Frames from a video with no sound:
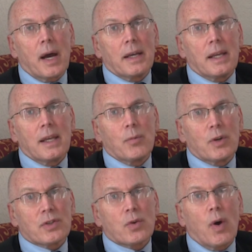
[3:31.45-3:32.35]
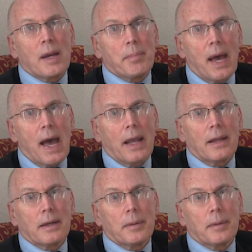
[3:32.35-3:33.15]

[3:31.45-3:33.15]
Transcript: my knee was quite bad.